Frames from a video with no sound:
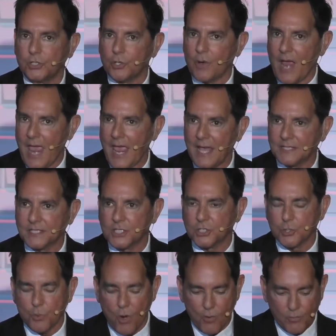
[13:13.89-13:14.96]
your hands that
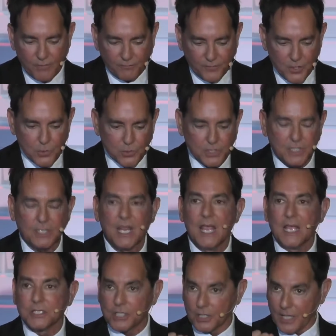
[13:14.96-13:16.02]
you are refusing
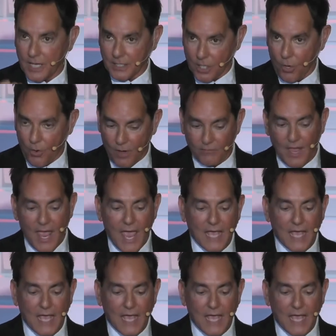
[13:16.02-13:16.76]
to let go of.